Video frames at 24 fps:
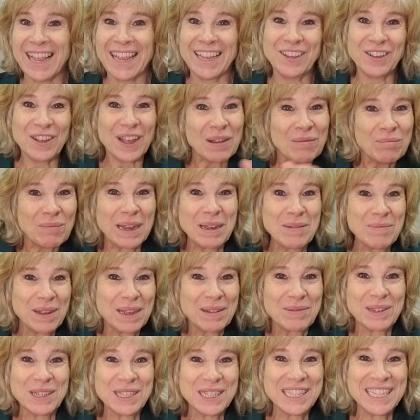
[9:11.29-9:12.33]
You might be
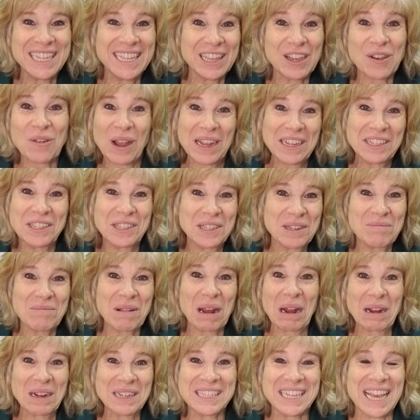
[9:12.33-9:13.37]
able to see the question
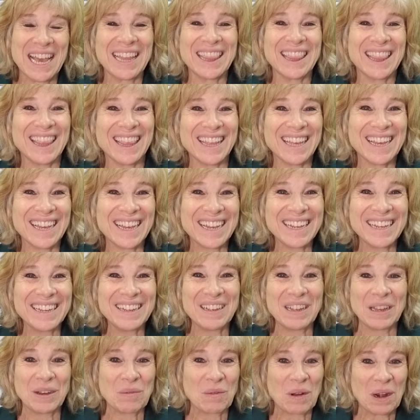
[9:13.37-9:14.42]
marks
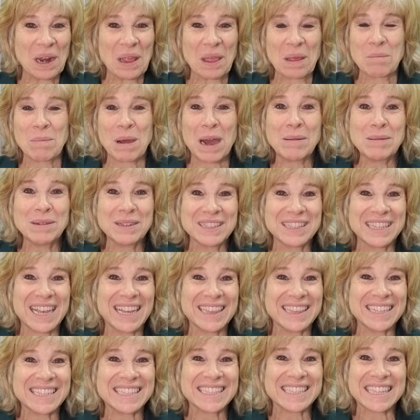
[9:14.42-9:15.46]
in one of the bubbles on
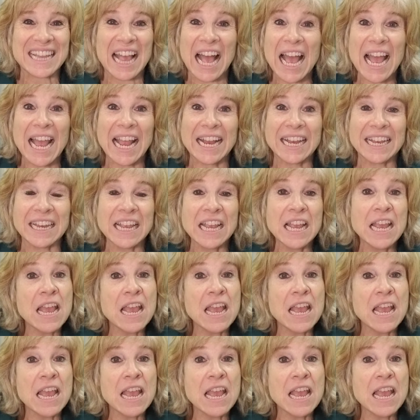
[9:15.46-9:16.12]
the slide.